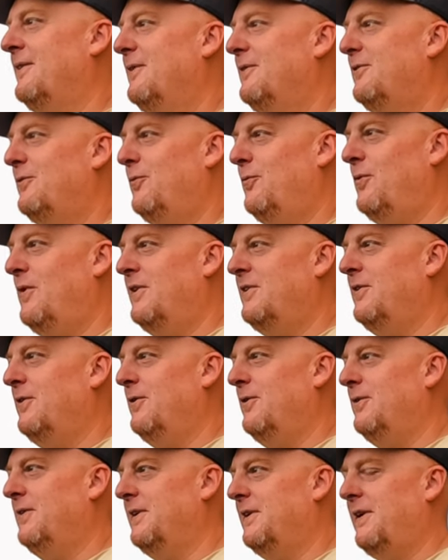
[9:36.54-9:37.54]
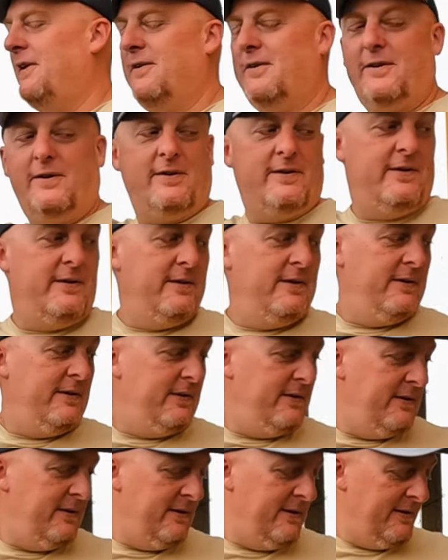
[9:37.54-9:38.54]
Oh, it's a one-year nice. only color. I bet
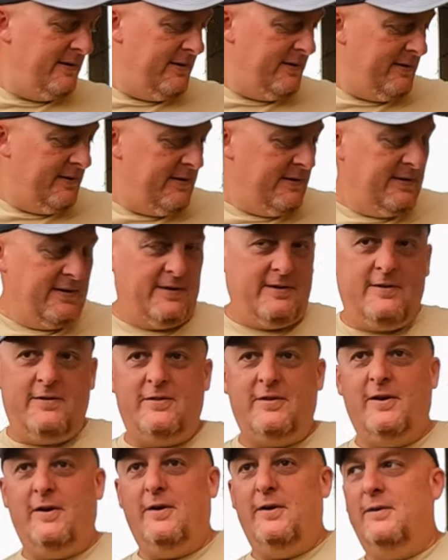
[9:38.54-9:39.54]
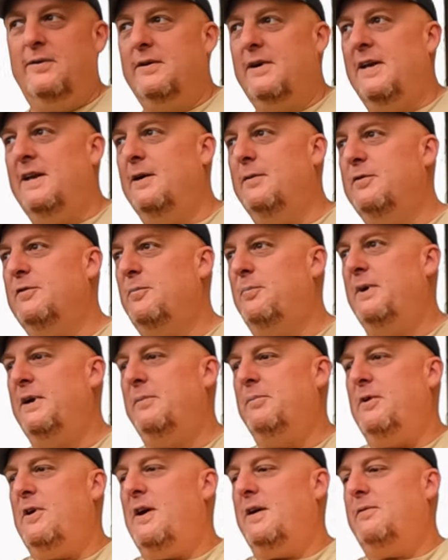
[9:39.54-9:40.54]
that's really nice. So, and it was a
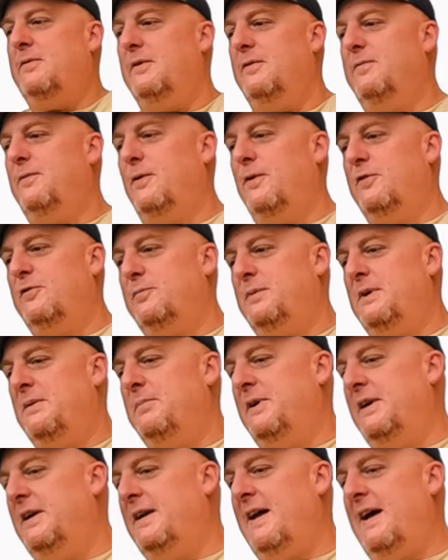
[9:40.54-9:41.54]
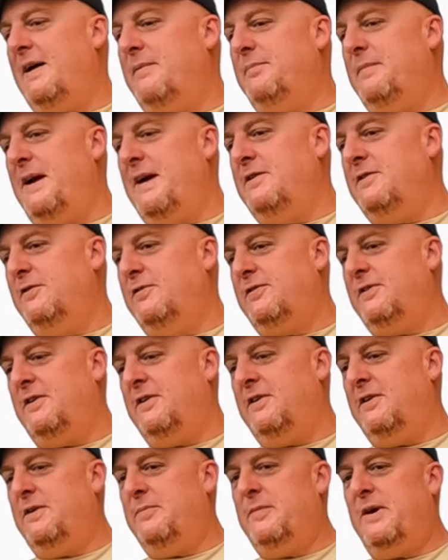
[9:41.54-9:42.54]
big block with a four-speed, but it had manual
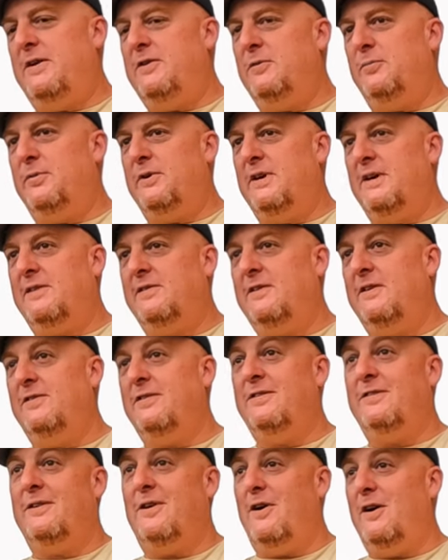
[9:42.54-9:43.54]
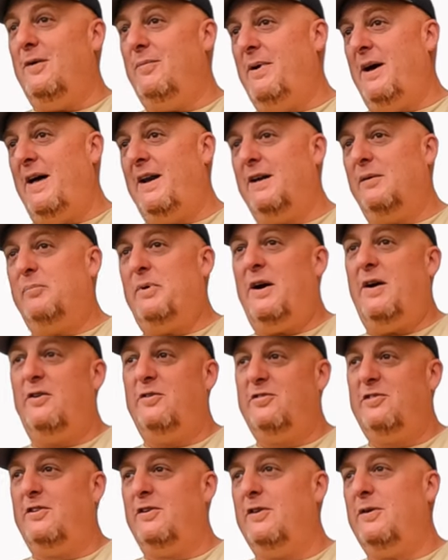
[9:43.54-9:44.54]
steering, manual brakes. This is an automatic,
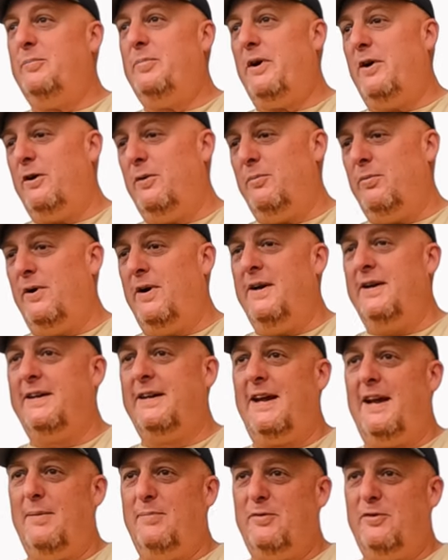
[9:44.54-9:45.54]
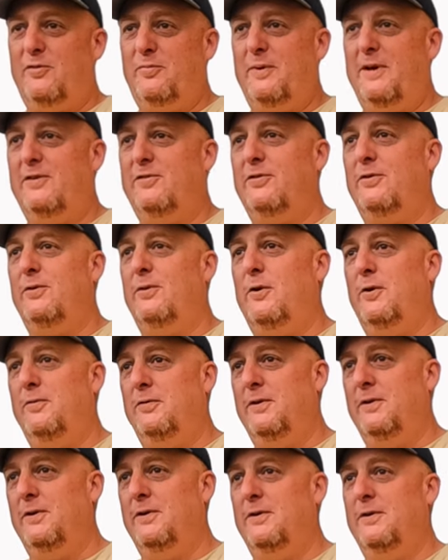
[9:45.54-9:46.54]
power steering, power brake, camper special,
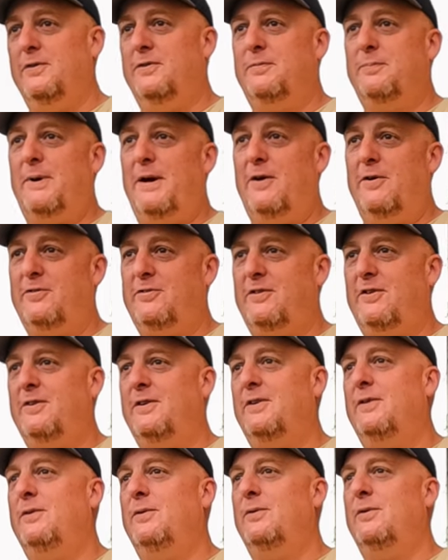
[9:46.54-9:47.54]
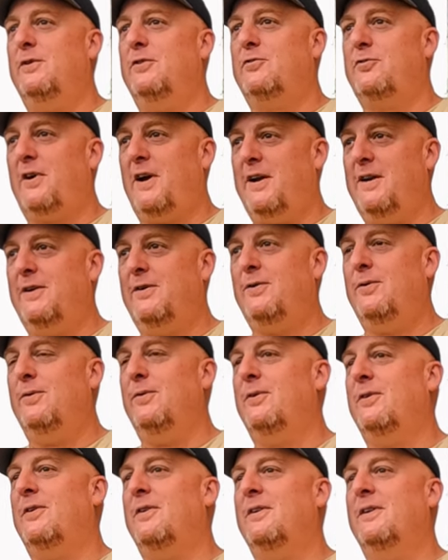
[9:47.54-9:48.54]
overloads, power steering cooler, tranny
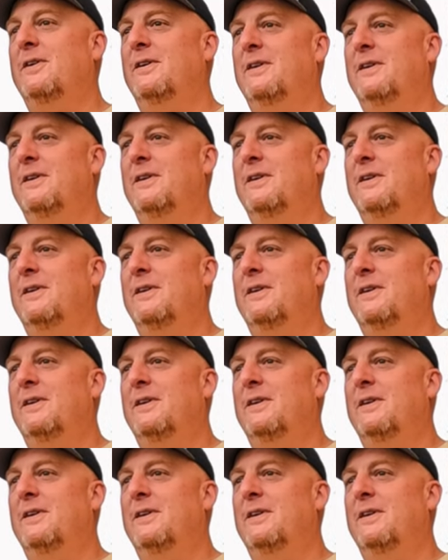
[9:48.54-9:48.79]
cooler.